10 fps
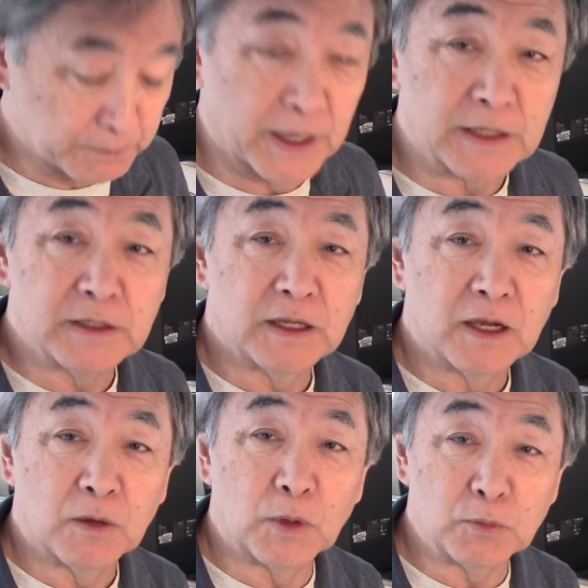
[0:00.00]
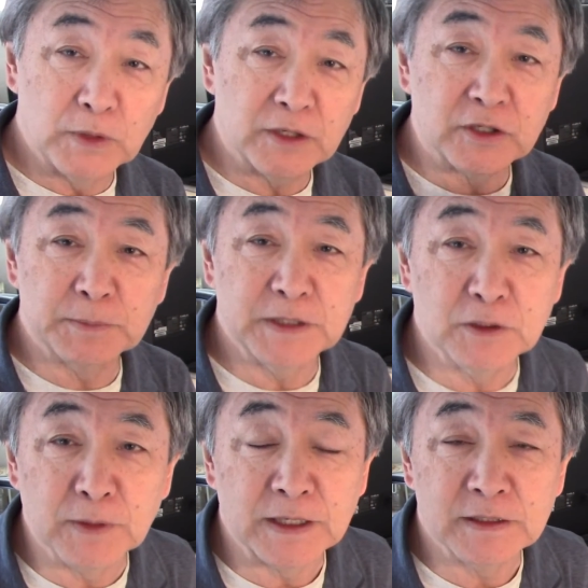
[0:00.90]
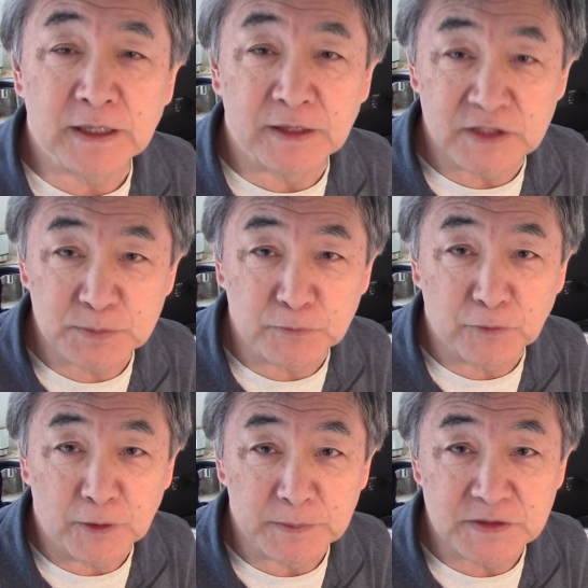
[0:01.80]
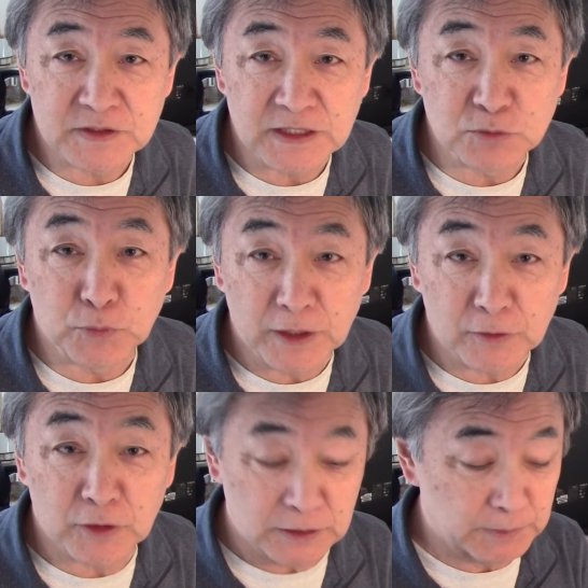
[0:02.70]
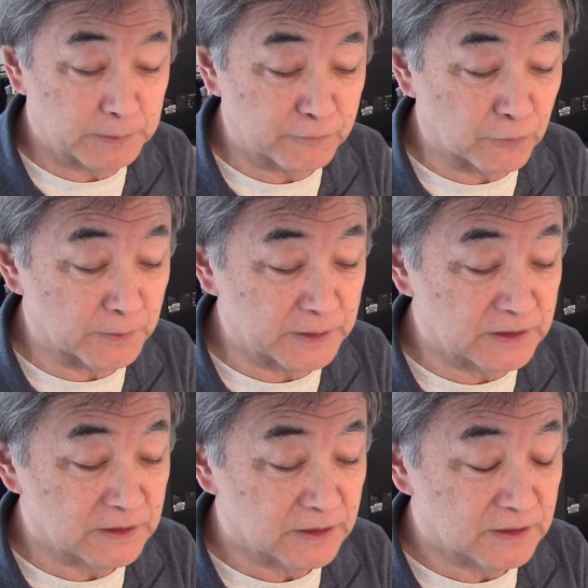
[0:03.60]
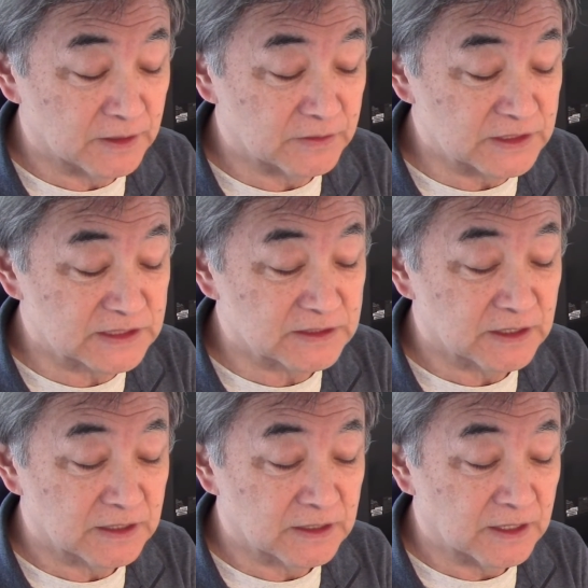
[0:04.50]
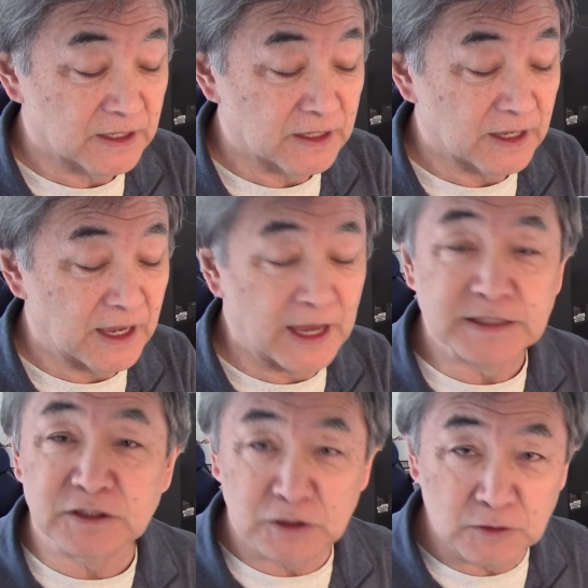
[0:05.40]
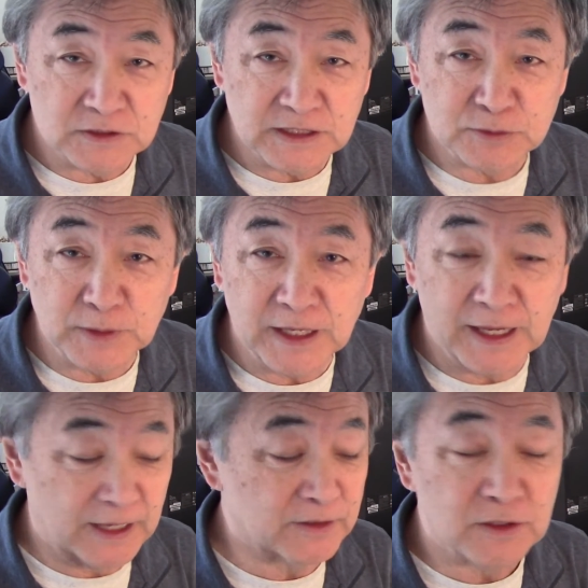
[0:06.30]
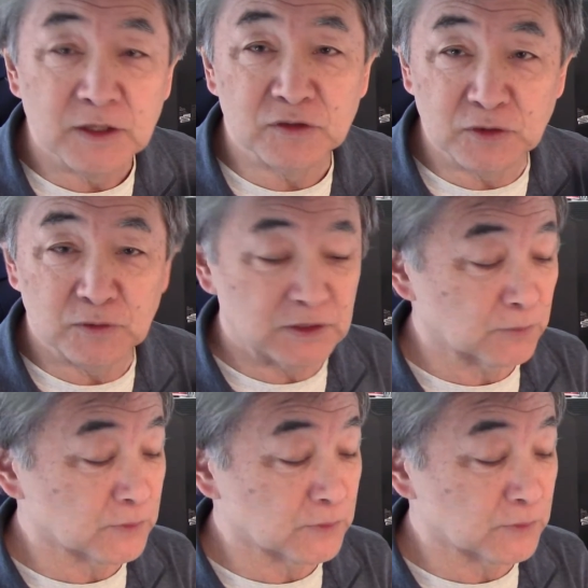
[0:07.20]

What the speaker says: But what we are going to be doing on this performance is we are going to be performing this as closely as we can to the